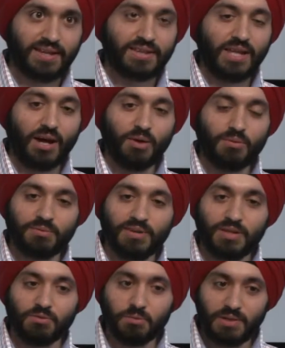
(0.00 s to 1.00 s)
Now,
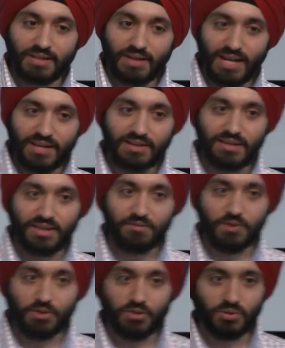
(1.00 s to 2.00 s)
it would be great if you could